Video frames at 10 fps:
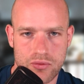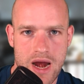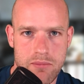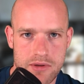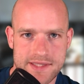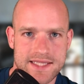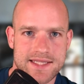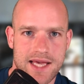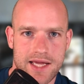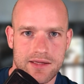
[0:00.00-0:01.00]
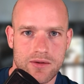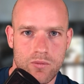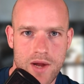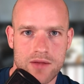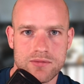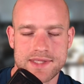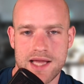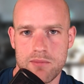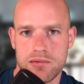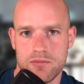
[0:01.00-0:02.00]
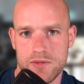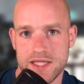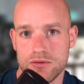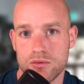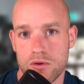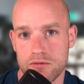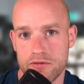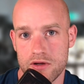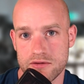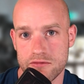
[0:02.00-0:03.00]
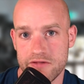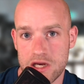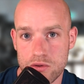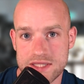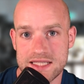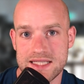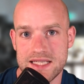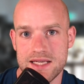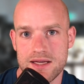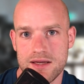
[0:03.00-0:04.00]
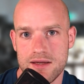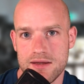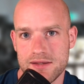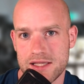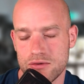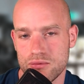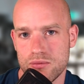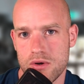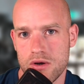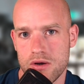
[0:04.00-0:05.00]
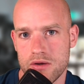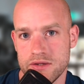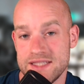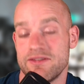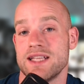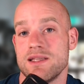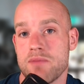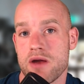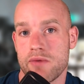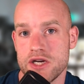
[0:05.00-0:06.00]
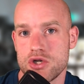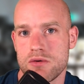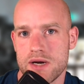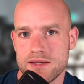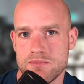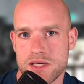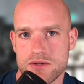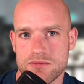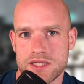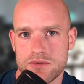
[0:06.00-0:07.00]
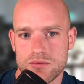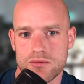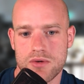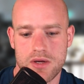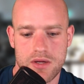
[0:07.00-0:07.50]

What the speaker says: help us decide where to snap, we need to convert the velocity into divided by ratio, right? Because we need to